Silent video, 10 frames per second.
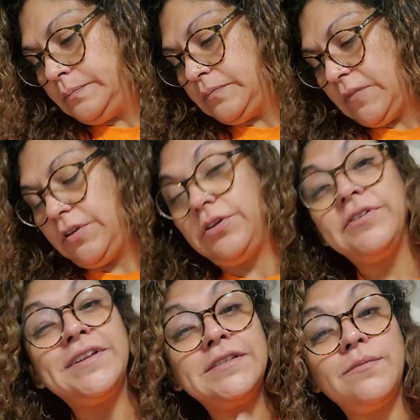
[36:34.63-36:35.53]
And
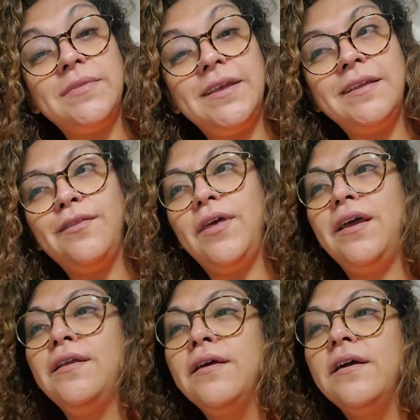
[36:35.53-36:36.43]
that's something
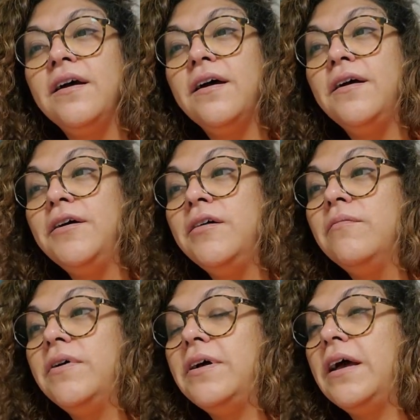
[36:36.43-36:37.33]
that
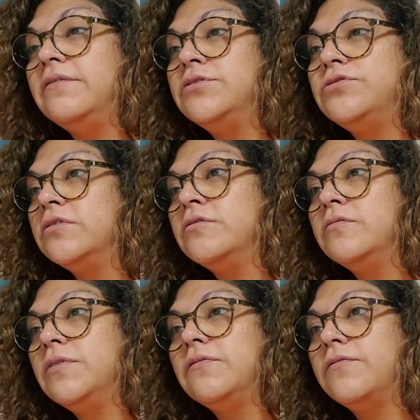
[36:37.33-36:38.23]
I've struggled
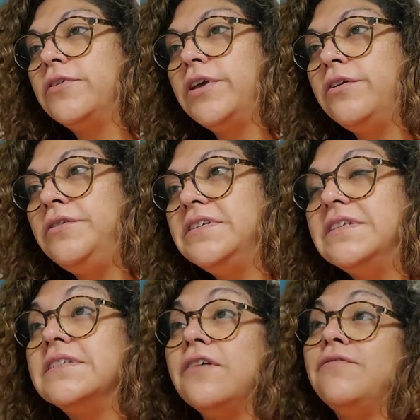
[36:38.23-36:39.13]
with for years, is
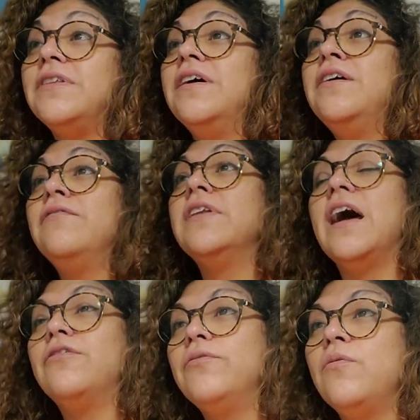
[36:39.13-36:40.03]
self-love. And I
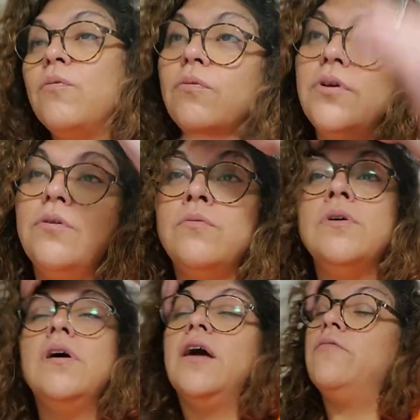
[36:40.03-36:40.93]
don't know,
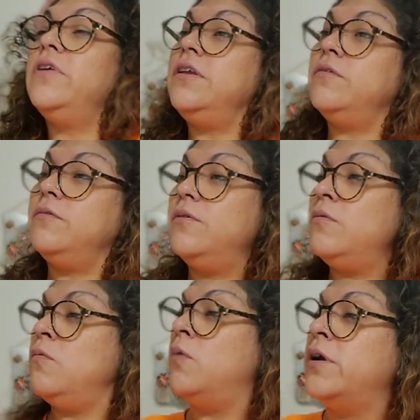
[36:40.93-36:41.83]
I really don't know
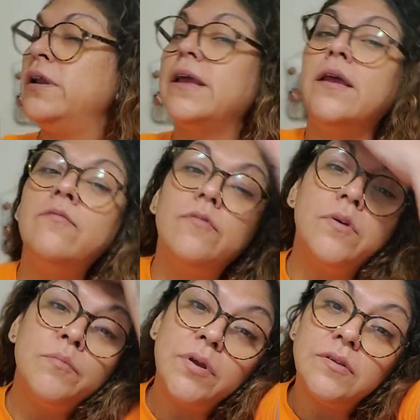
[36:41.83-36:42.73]
where it came
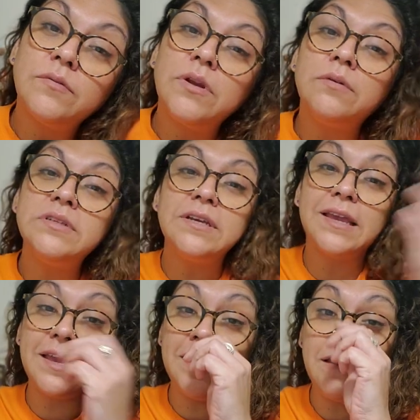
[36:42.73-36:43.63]
from, because when I was a
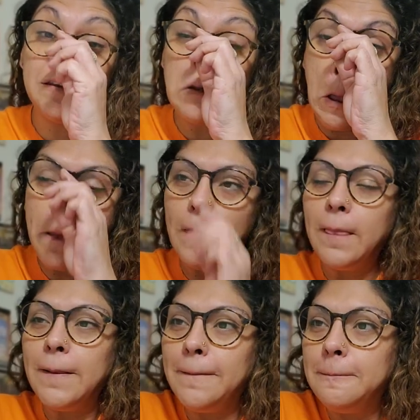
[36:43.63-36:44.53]
kid,
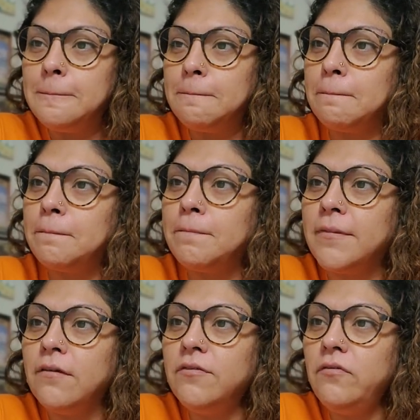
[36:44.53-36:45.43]

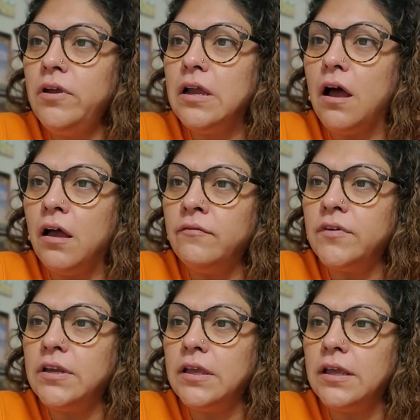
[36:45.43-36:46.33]
I was a very
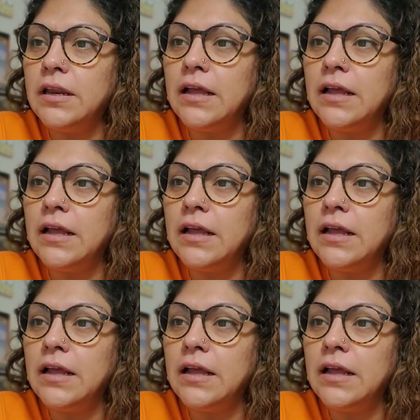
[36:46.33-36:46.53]
confident kid.